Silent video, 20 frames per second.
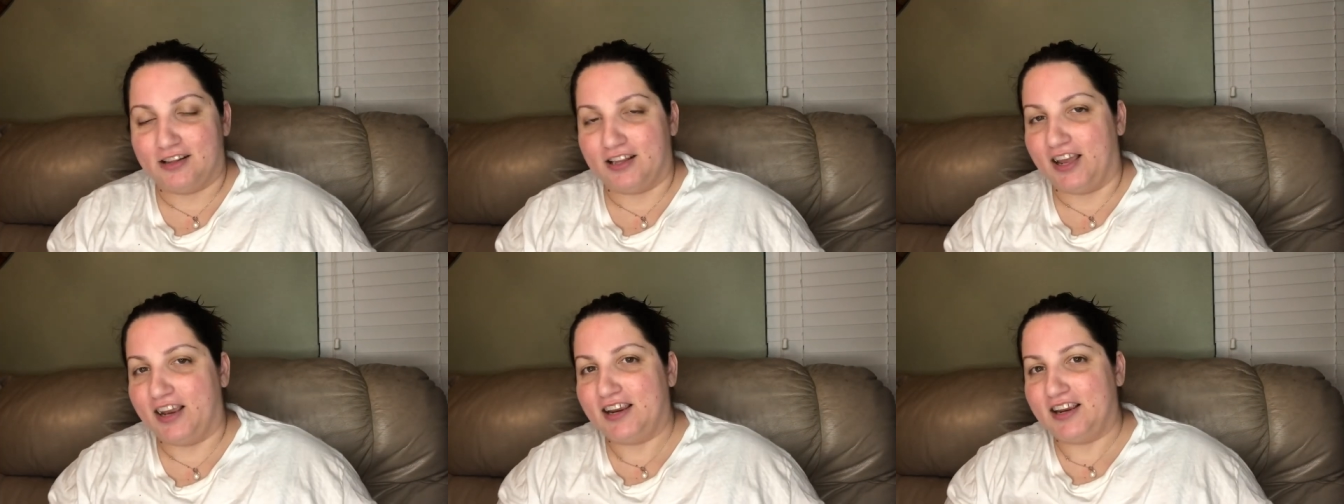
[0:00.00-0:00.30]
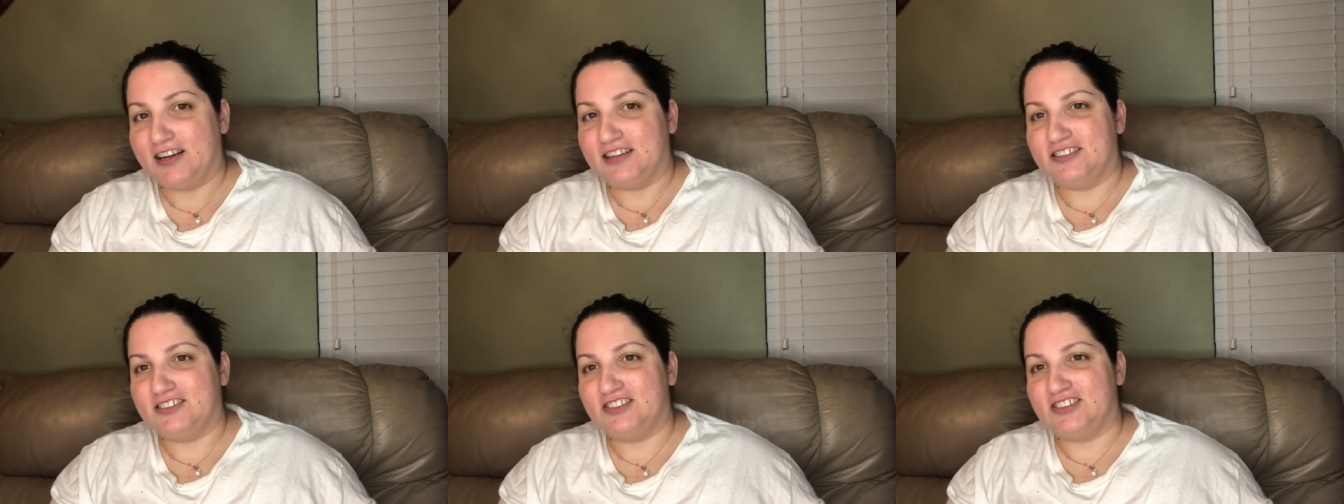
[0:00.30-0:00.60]
Like,
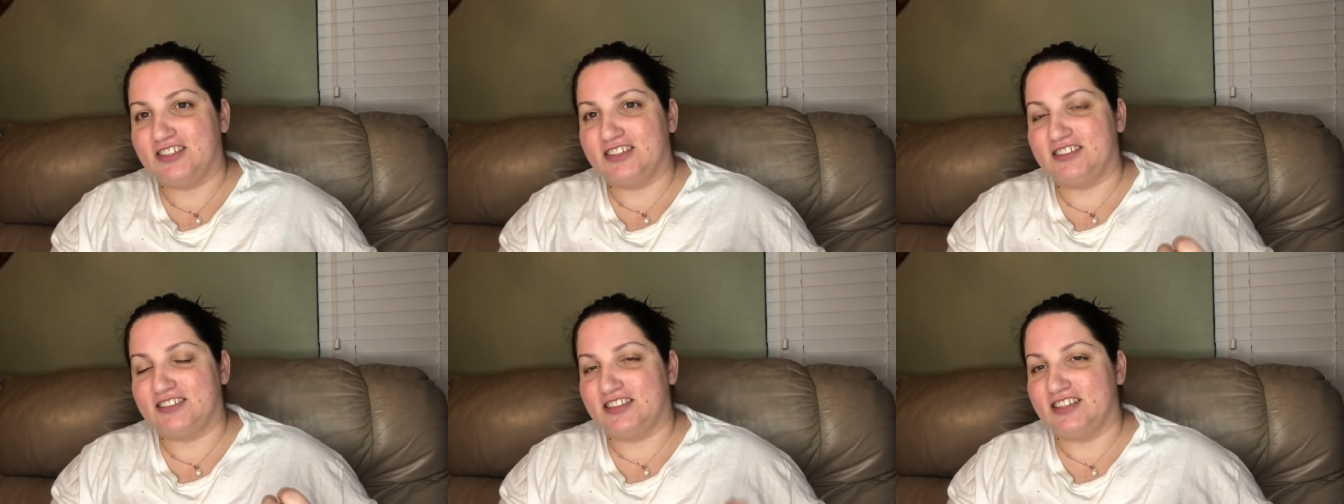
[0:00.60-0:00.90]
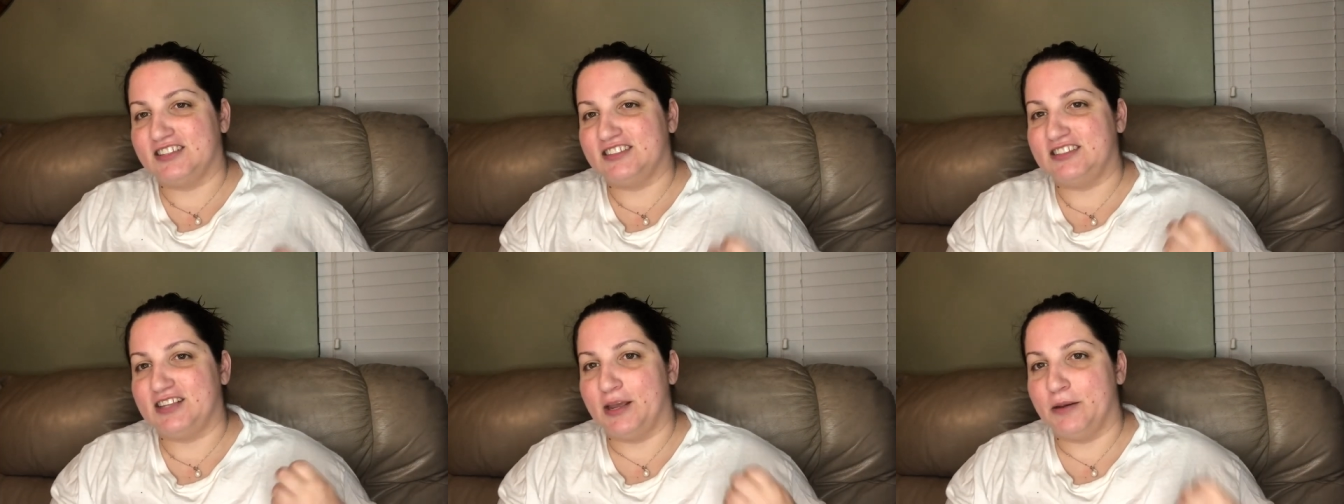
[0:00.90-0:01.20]
it's just
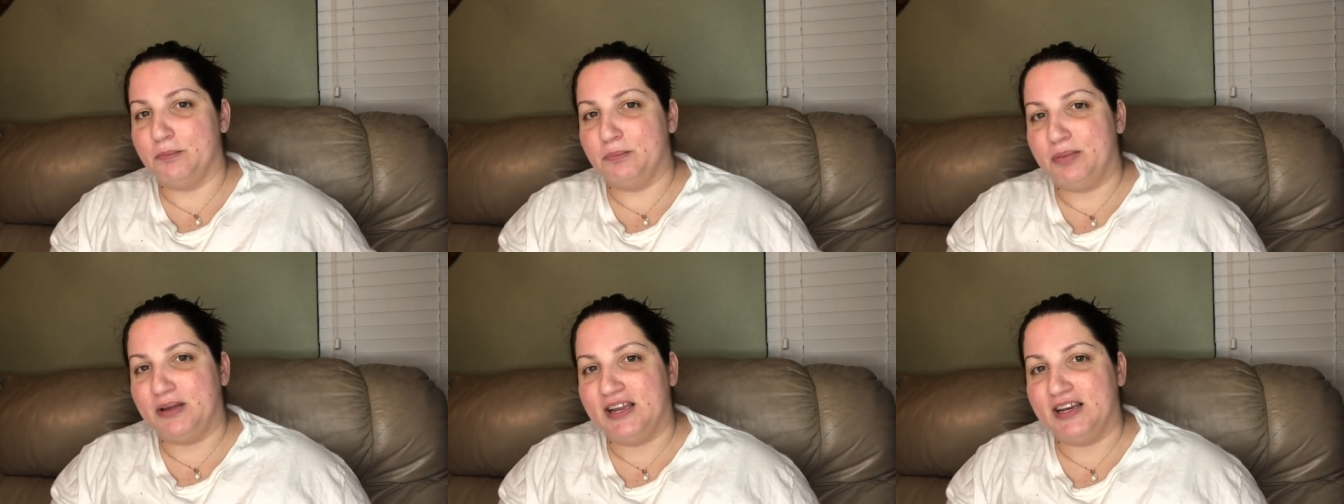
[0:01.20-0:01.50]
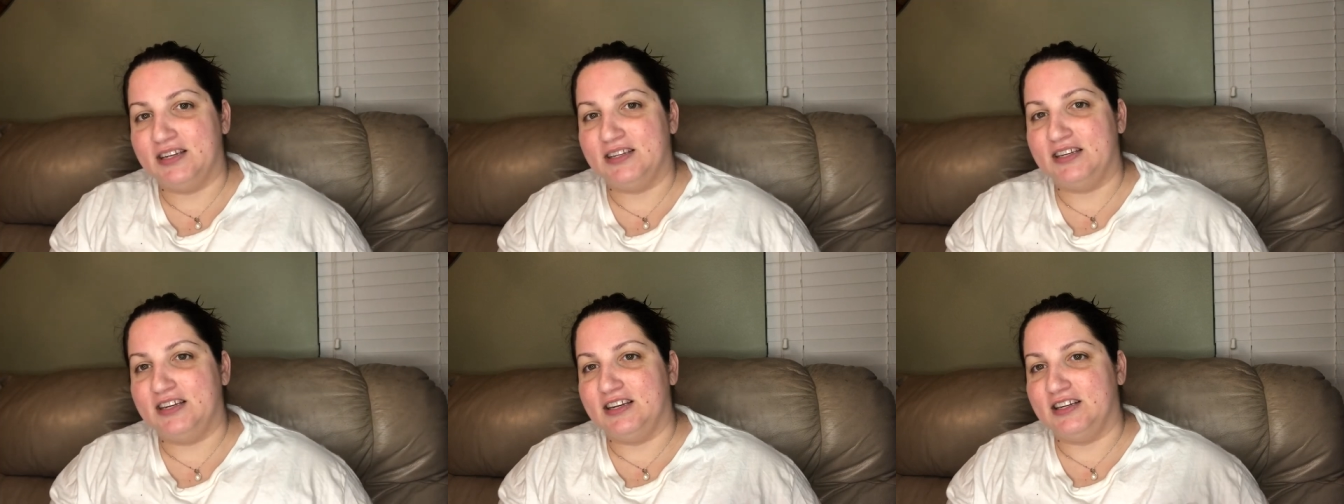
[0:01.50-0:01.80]
this
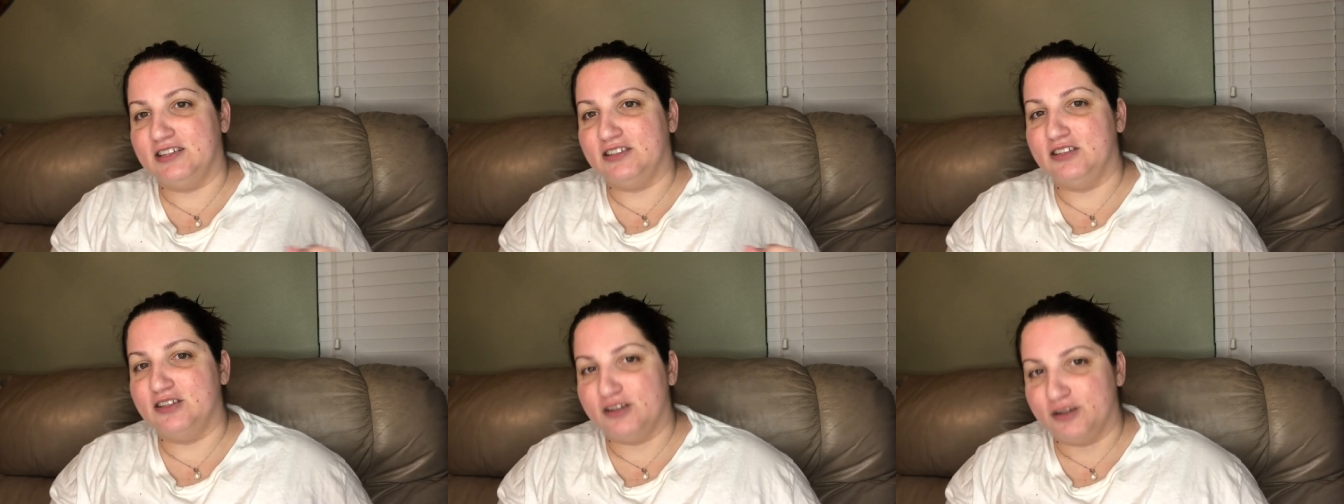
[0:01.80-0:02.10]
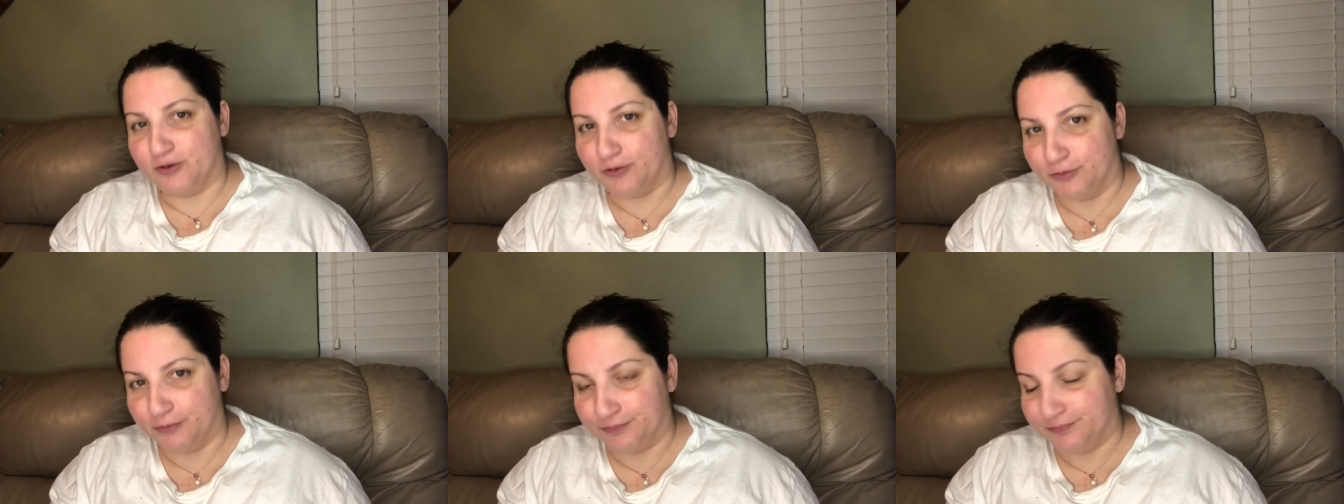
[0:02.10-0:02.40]
impending
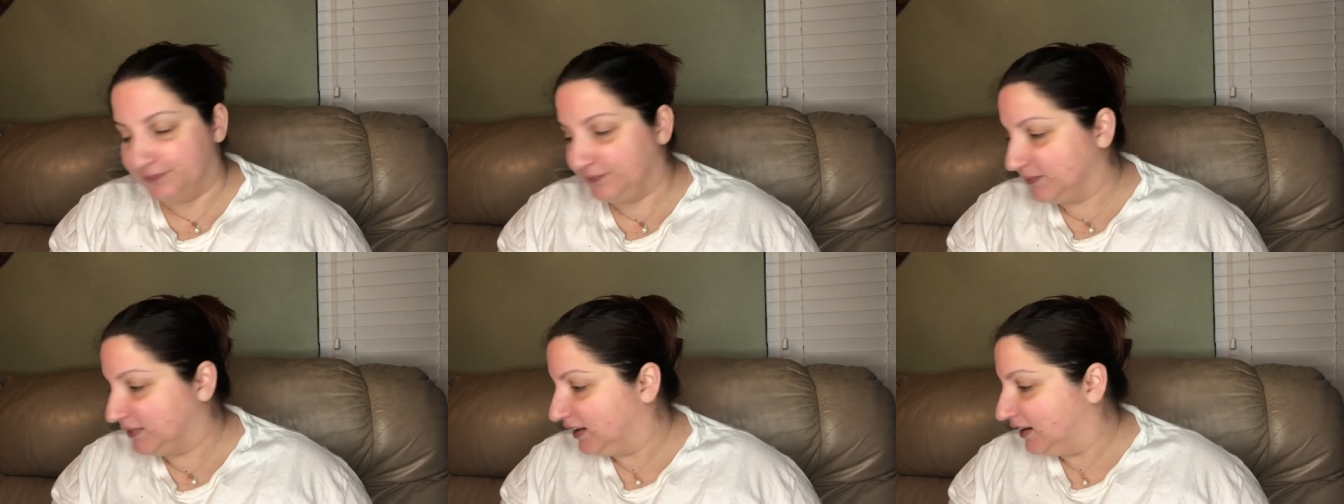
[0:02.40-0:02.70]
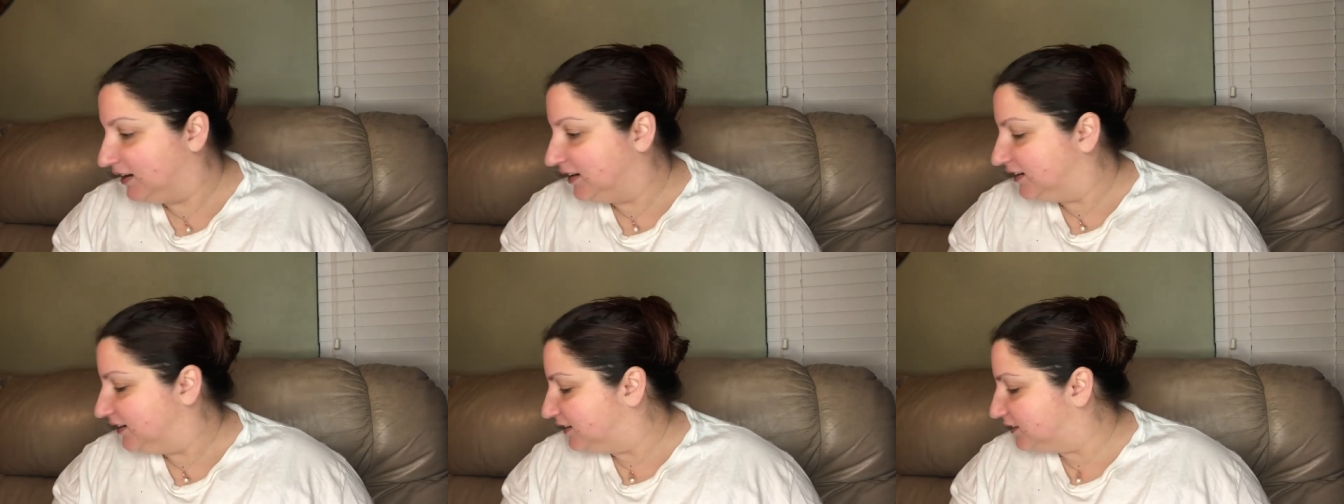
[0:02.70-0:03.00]
doom
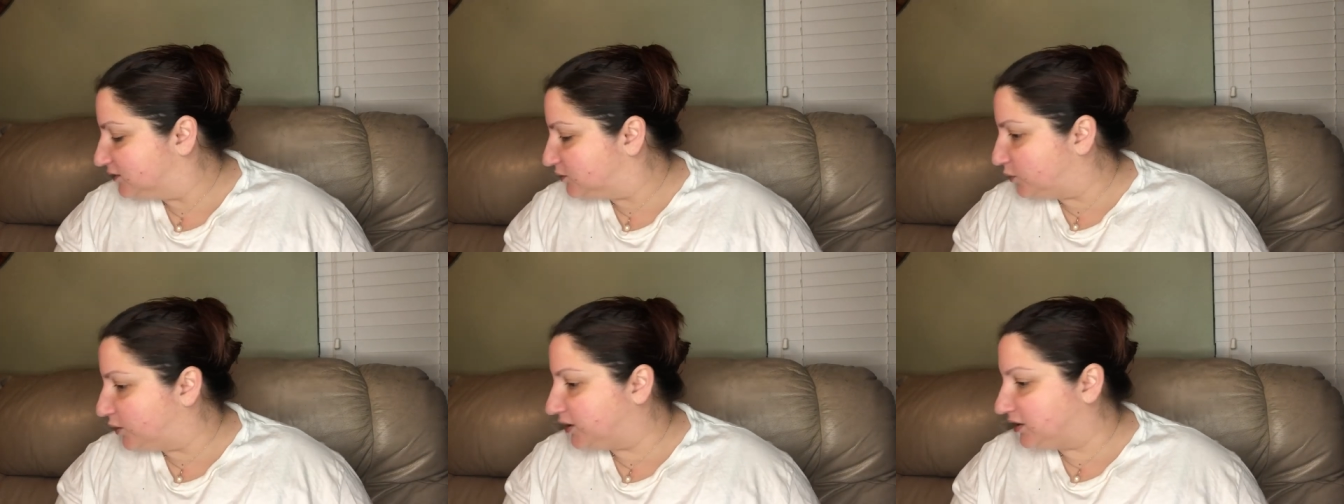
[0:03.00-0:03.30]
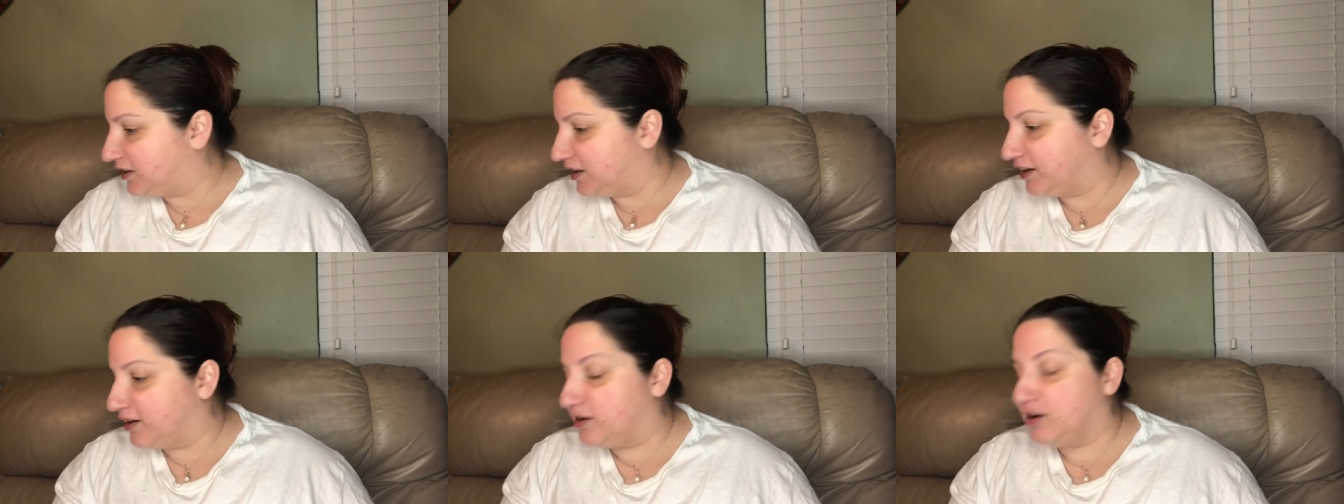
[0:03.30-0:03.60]
is
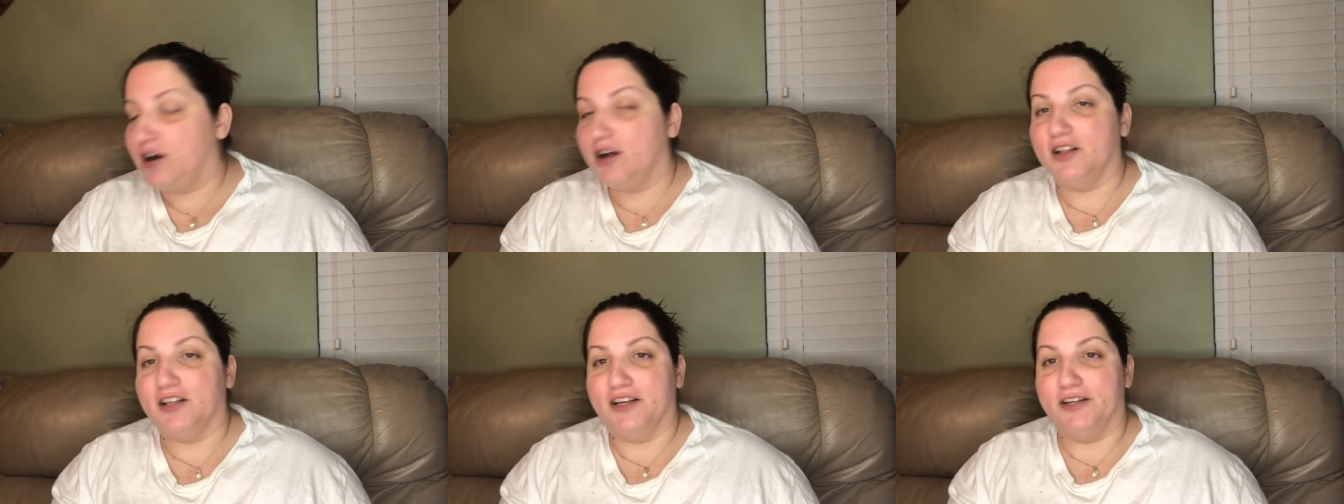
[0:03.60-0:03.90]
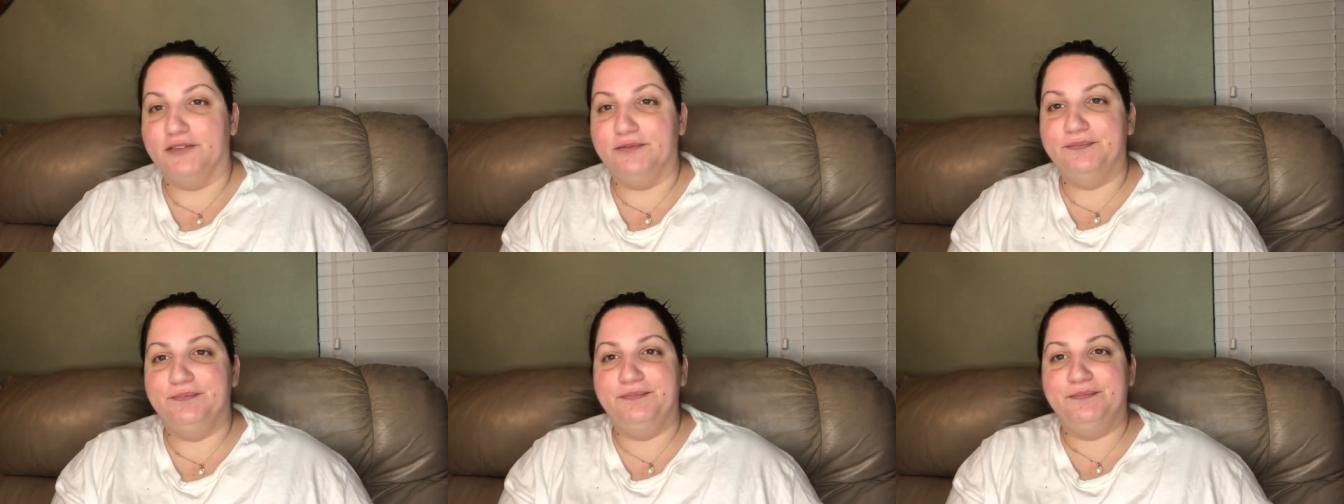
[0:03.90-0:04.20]
what they call
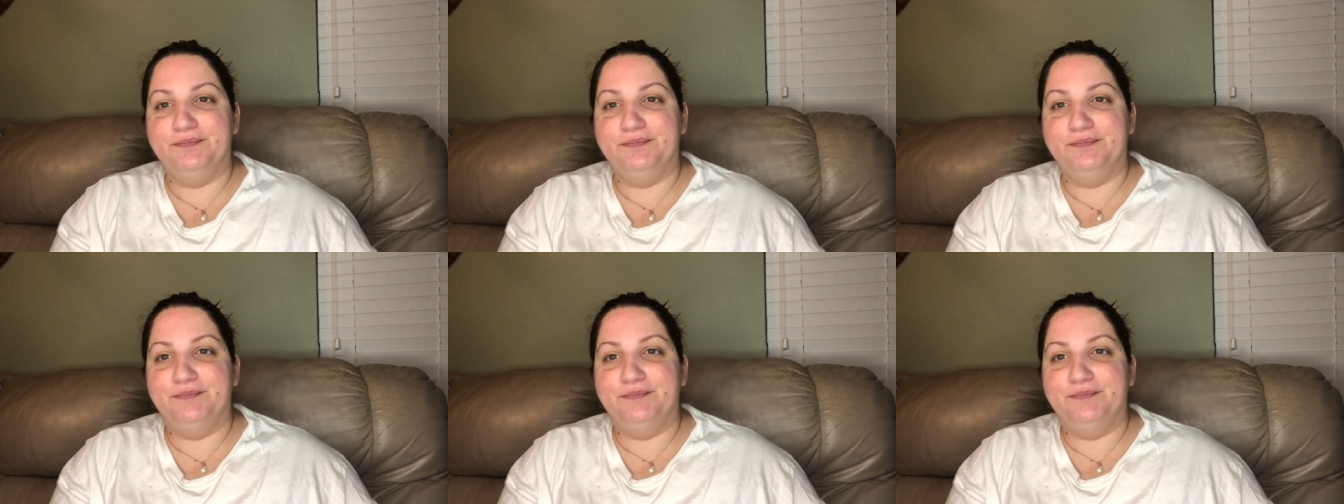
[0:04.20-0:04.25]
it.